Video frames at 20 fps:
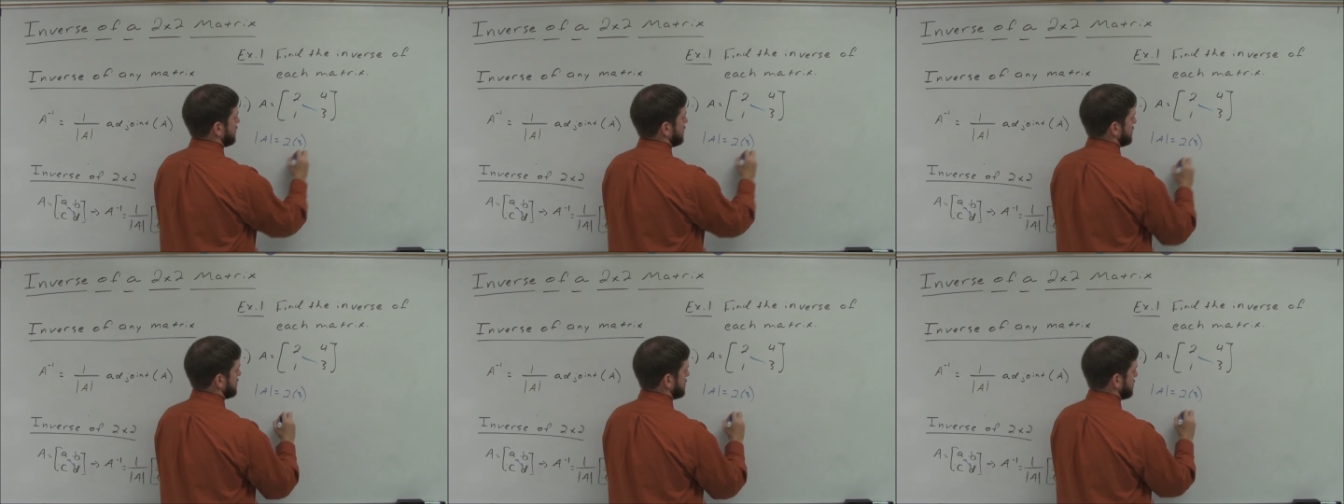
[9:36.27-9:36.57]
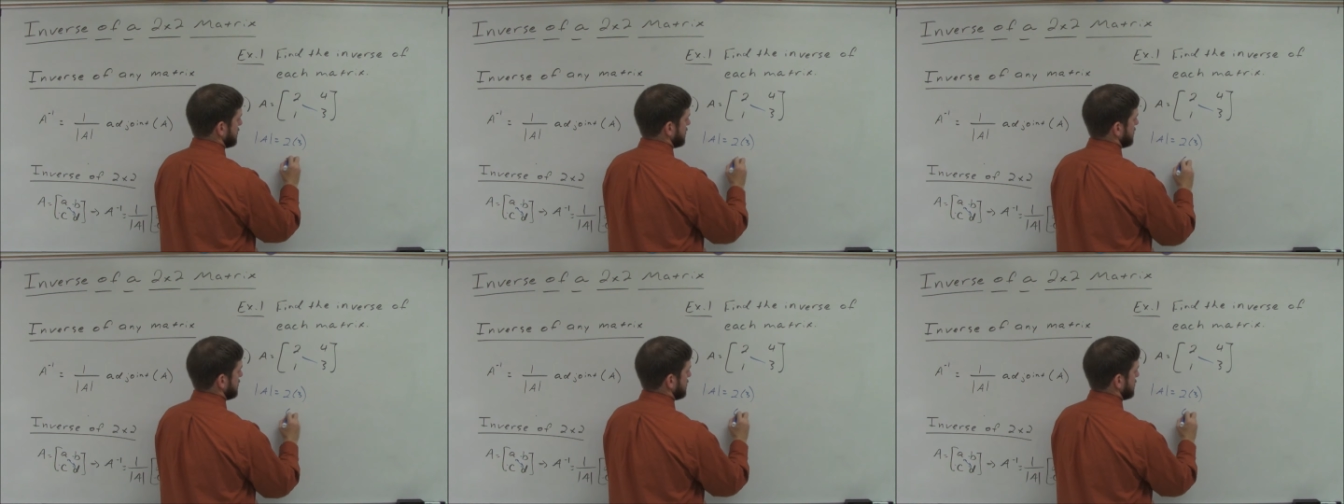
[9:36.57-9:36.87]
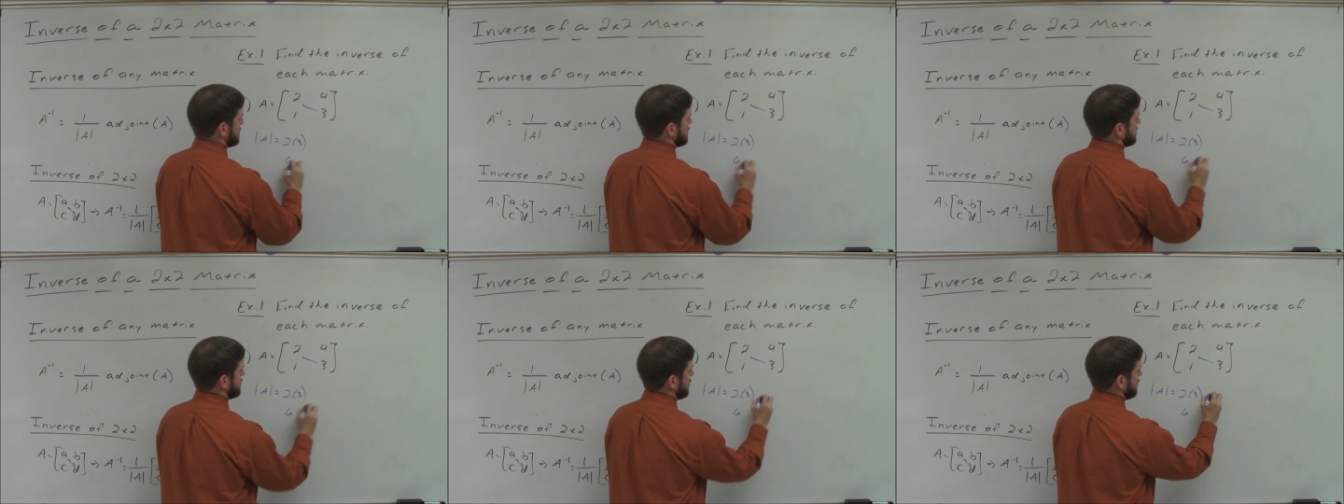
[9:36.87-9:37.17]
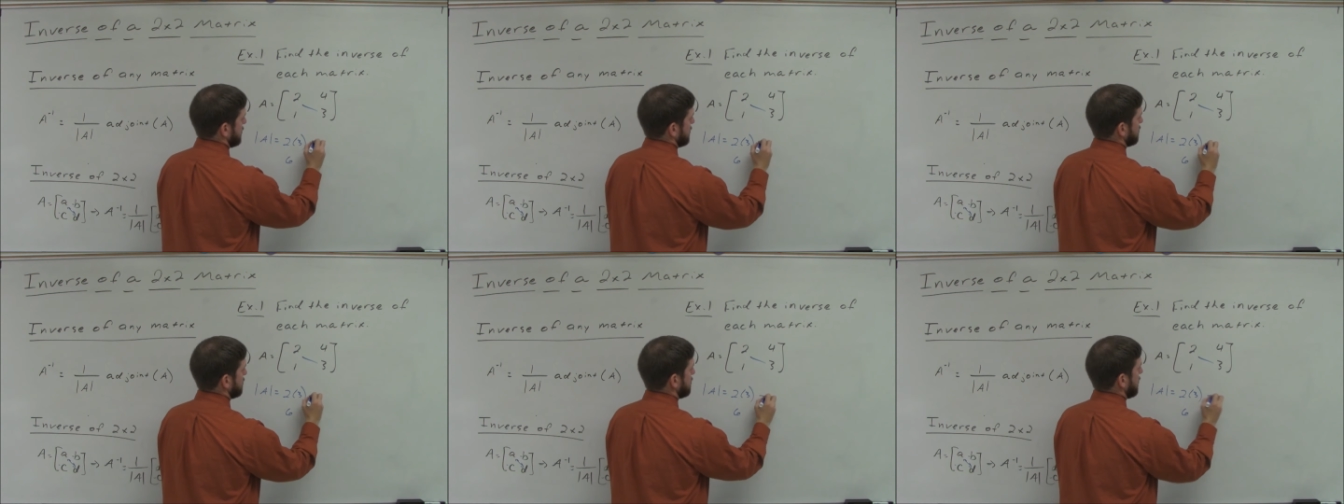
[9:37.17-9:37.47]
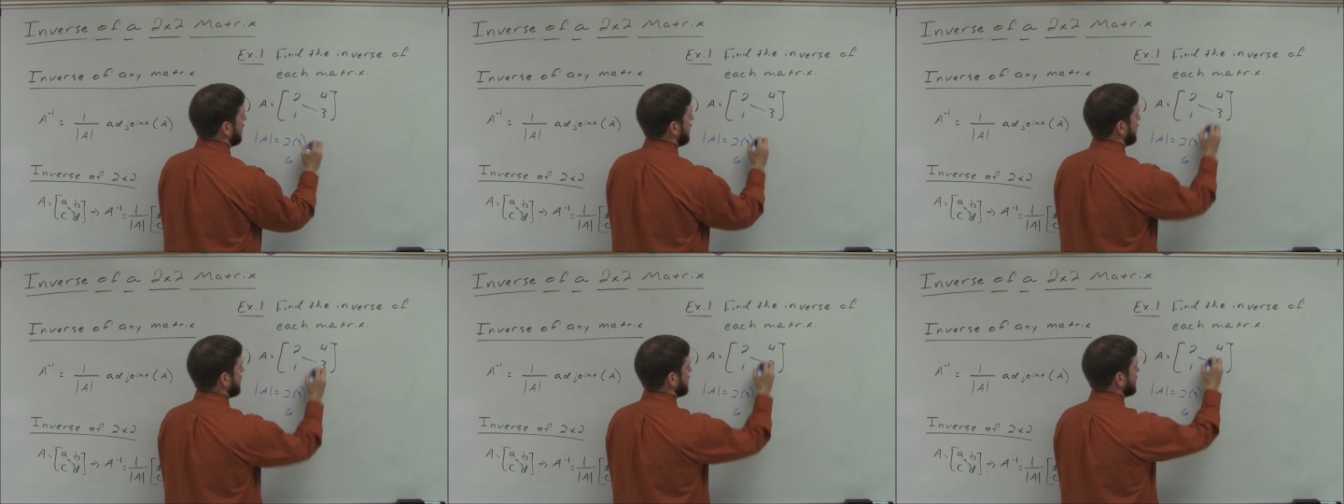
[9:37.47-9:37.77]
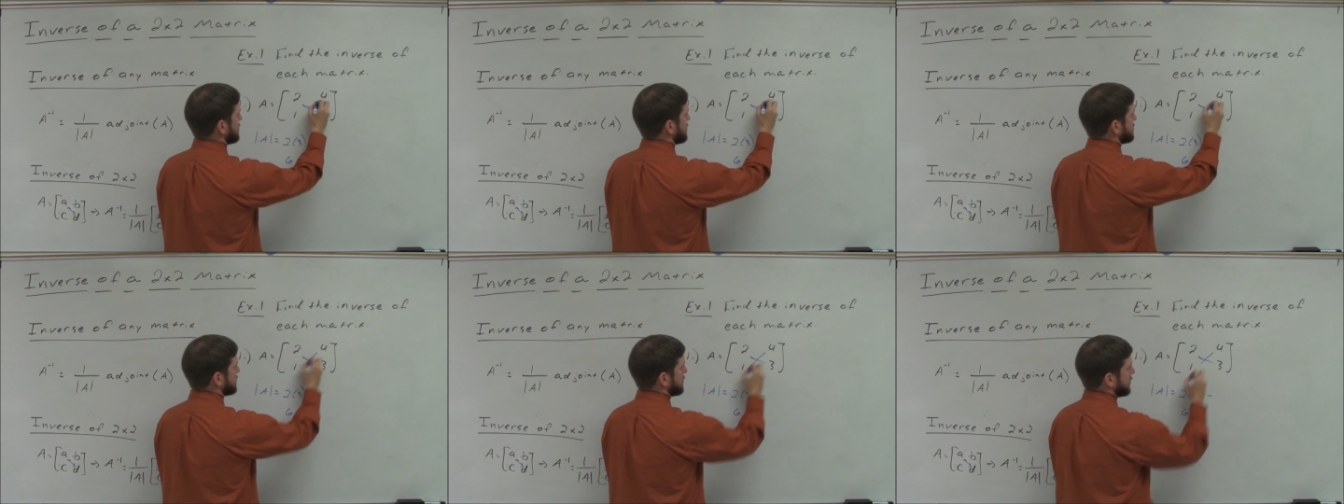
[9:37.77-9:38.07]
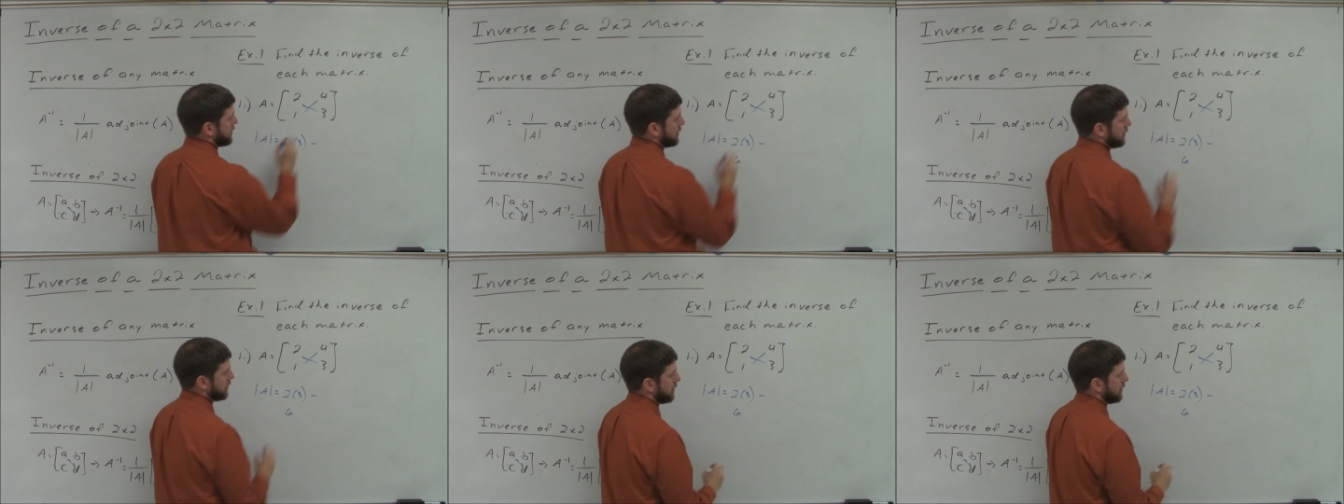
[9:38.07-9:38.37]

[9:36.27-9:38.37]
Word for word: 6 minus